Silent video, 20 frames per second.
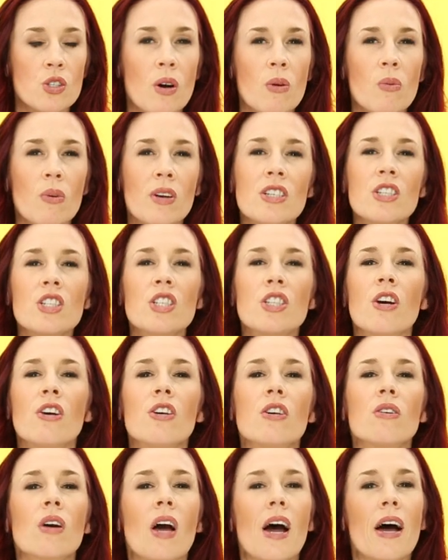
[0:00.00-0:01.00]
So I want to show
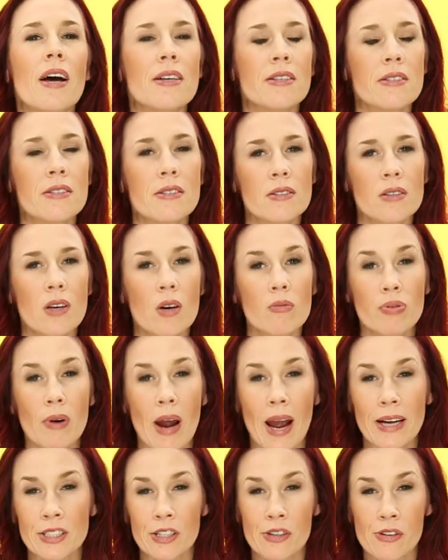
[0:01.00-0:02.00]
you guys a
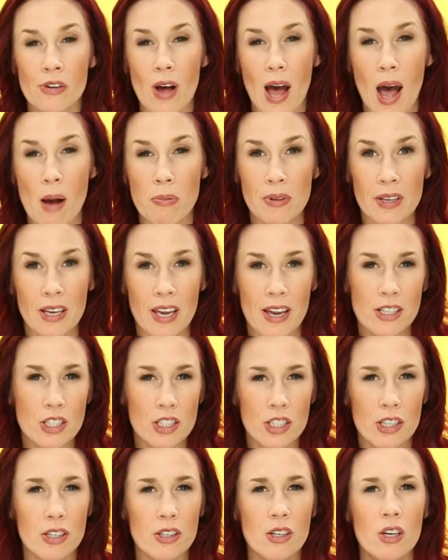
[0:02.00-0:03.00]
practical
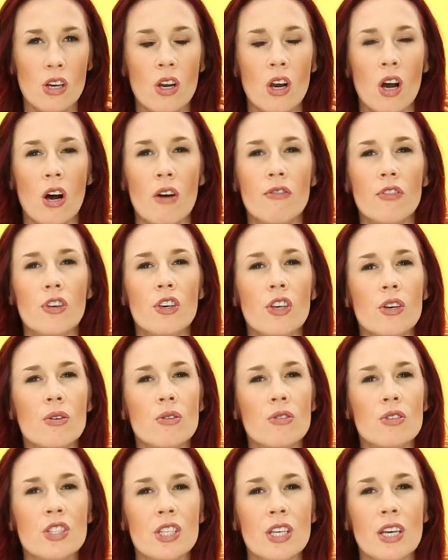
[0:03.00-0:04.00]
application of
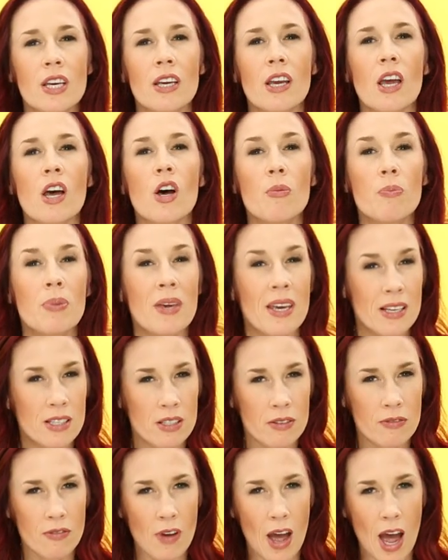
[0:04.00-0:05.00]
using a
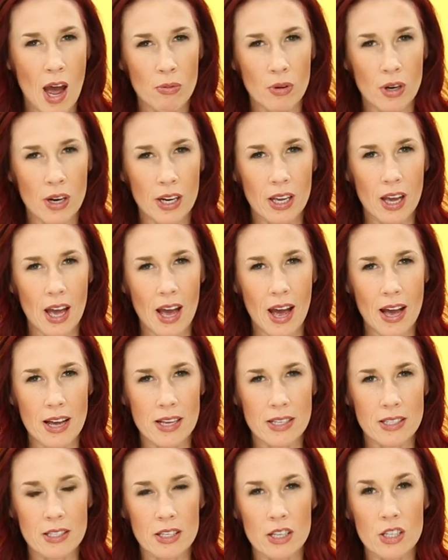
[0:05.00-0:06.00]
piece of fabric
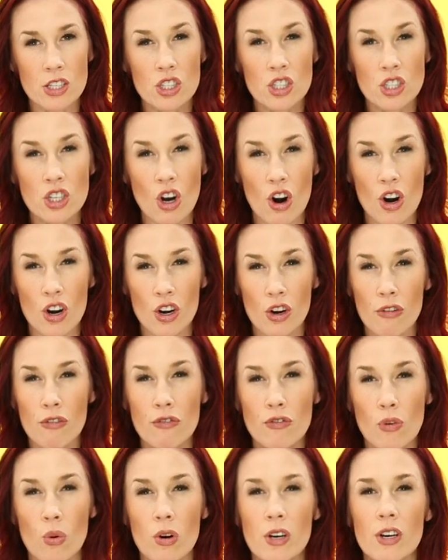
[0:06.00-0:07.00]
as a starter
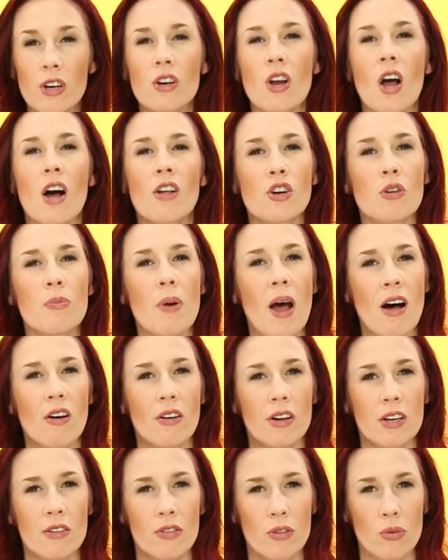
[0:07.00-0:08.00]
for your color
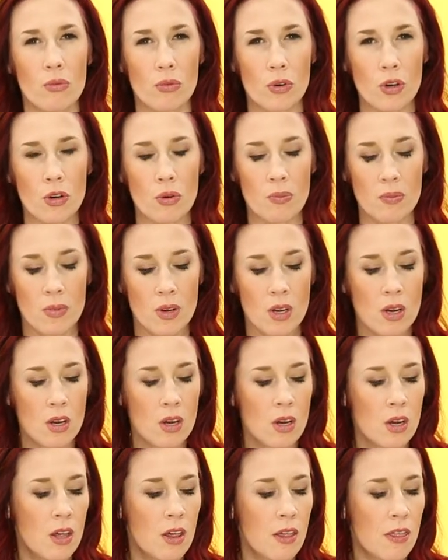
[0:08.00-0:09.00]
palette in the room.
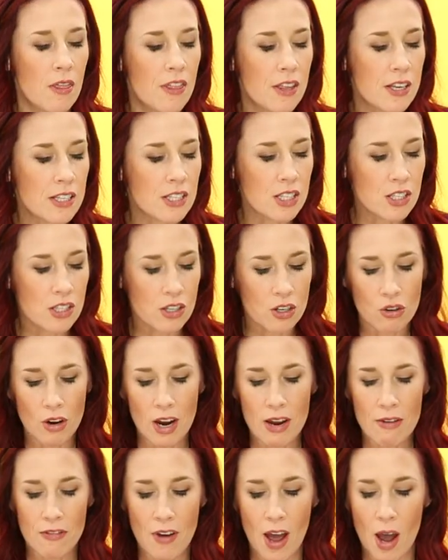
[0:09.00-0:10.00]
This is a
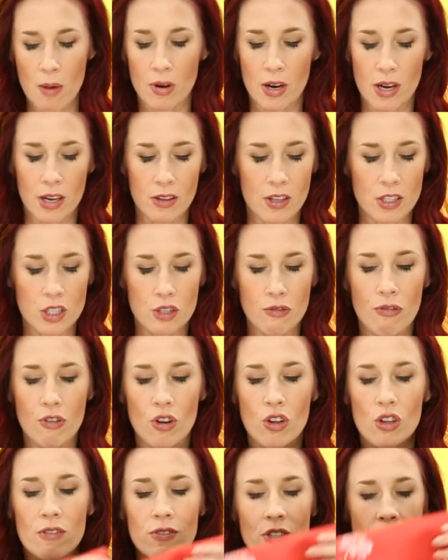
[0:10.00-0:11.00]
great fabric that's
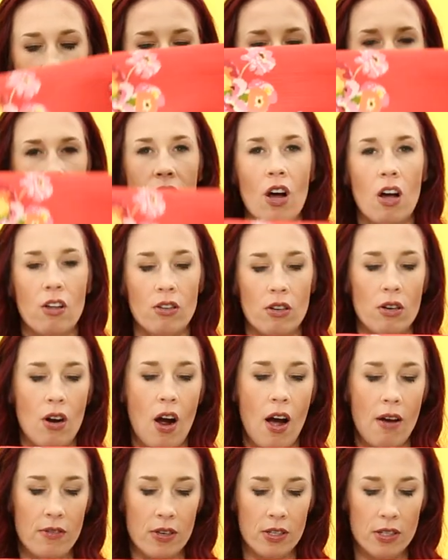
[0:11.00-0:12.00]
full of tons of color,
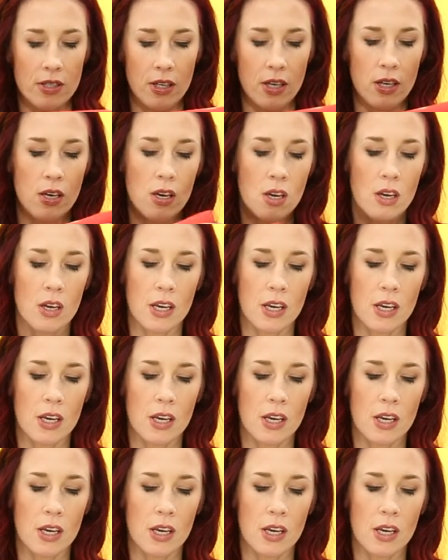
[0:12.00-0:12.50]
obviously.